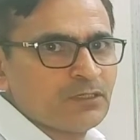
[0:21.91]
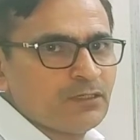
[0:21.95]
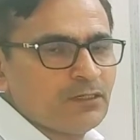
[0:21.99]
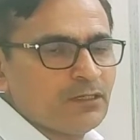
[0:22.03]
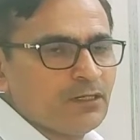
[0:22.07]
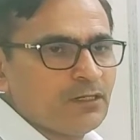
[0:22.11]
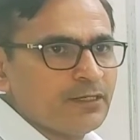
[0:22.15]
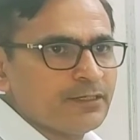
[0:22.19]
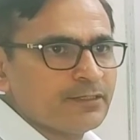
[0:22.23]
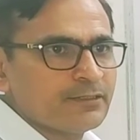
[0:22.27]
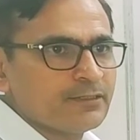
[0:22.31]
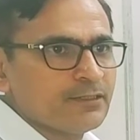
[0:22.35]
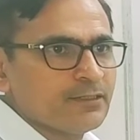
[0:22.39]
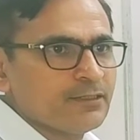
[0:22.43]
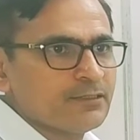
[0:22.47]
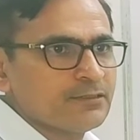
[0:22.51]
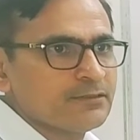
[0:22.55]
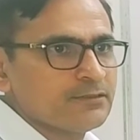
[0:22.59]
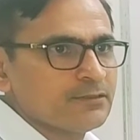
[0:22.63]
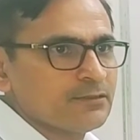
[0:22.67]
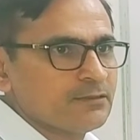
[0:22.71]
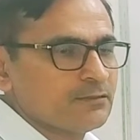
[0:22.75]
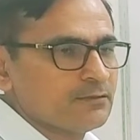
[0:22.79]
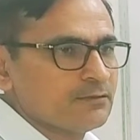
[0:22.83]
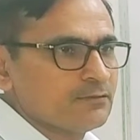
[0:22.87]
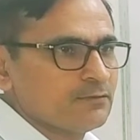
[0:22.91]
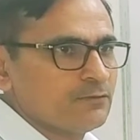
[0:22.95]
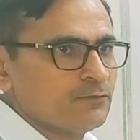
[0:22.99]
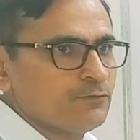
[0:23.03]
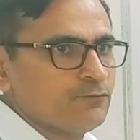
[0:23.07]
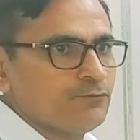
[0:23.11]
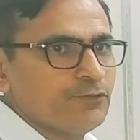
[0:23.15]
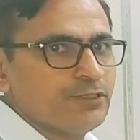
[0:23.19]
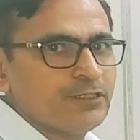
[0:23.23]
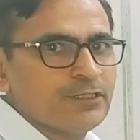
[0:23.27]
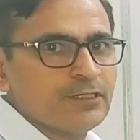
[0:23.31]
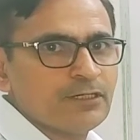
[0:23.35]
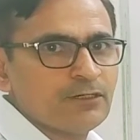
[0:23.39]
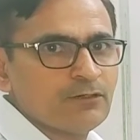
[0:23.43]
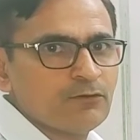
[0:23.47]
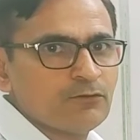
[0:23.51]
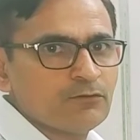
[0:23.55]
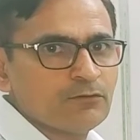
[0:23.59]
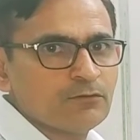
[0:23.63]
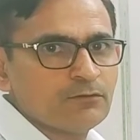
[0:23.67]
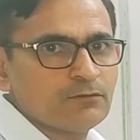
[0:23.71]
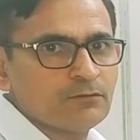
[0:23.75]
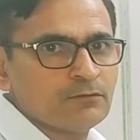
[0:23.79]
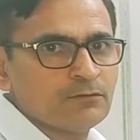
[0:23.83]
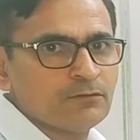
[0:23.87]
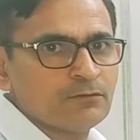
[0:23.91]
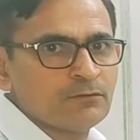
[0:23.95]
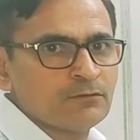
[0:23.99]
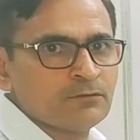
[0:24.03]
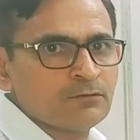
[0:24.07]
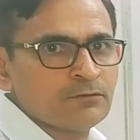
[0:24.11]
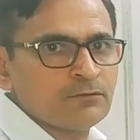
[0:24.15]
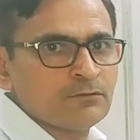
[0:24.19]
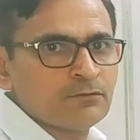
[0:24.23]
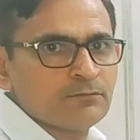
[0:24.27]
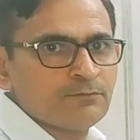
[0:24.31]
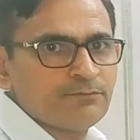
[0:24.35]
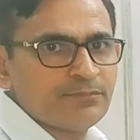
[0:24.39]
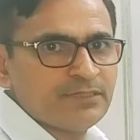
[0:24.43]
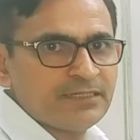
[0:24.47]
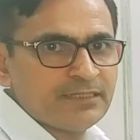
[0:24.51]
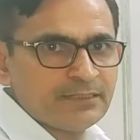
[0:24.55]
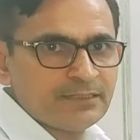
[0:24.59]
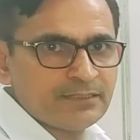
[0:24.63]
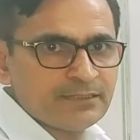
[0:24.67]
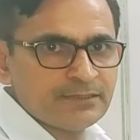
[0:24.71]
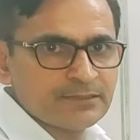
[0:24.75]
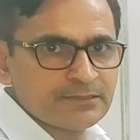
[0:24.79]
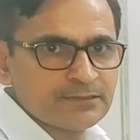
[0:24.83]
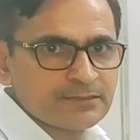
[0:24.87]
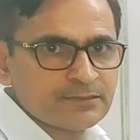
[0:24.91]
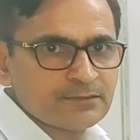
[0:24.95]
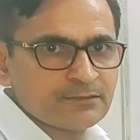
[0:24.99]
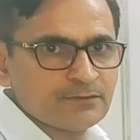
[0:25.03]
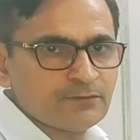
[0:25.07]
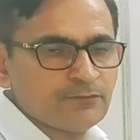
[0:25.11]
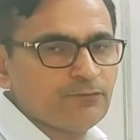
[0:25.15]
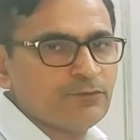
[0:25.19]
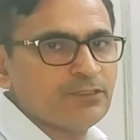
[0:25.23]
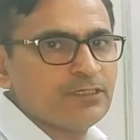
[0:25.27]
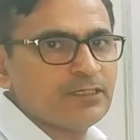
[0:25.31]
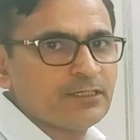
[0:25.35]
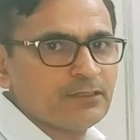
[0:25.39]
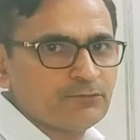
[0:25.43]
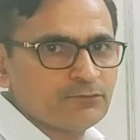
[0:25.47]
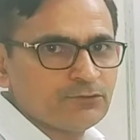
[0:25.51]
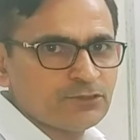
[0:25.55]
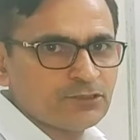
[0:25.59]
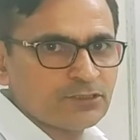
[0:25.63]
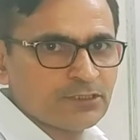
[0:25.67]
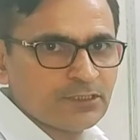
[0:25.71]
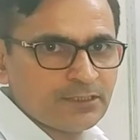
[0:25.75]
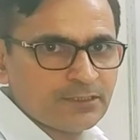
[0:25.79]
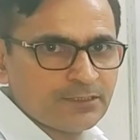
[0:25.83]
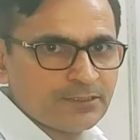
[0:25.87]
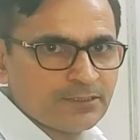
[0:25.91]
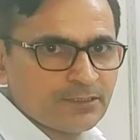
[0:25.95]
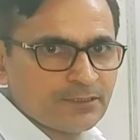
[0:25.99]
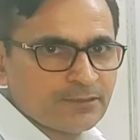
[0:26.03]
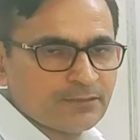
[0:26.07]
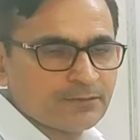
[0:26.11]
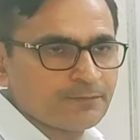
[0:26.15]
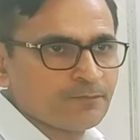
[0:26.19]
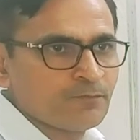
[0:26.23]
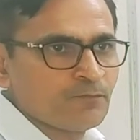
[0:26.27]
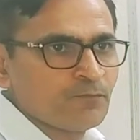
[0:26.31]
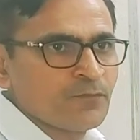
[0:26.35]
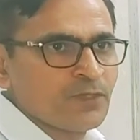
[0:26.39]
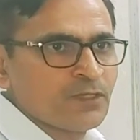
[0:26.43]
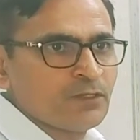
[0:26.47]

like as we have parents, we have children,